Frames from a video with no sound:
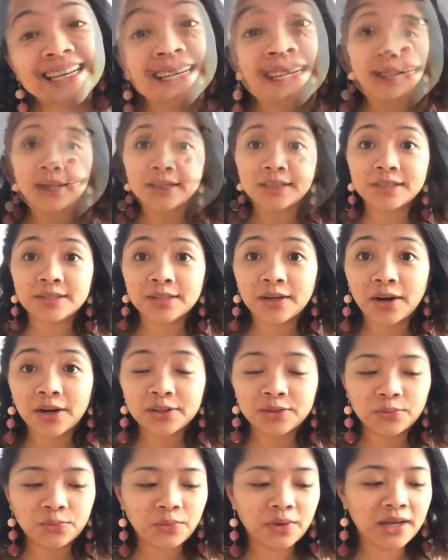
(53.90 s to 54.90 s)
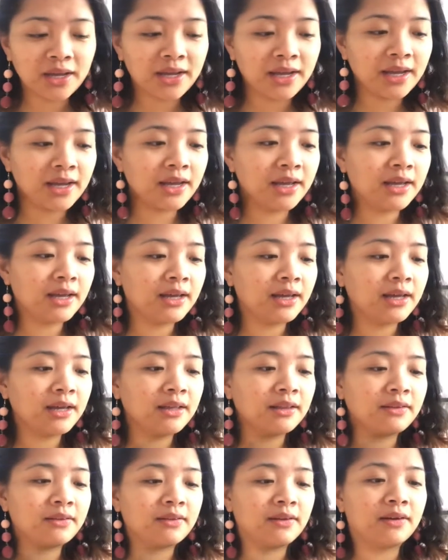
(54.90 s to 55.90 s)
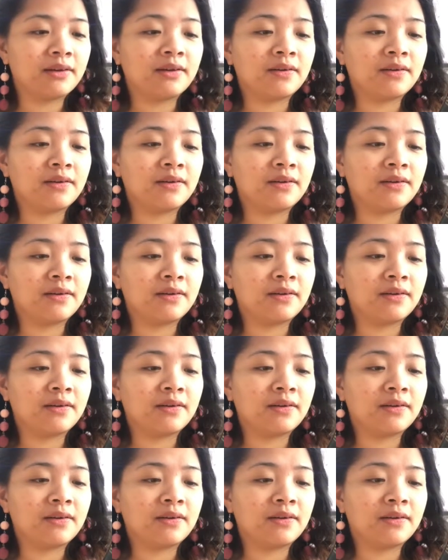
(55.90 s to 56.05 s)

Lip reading: Let's start with